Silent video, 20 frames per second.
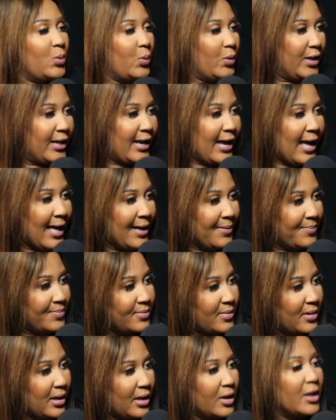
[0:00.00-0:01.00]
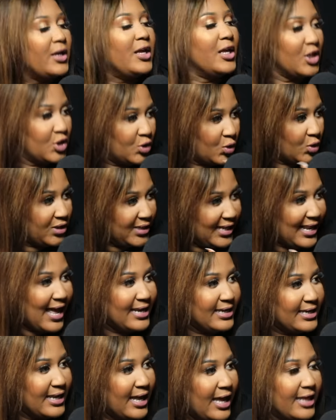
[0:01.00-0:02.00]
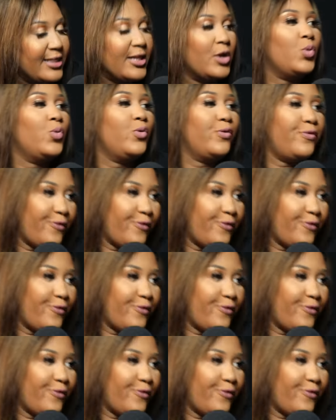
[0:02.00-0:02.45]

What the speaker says: will come, izoslanda, and then will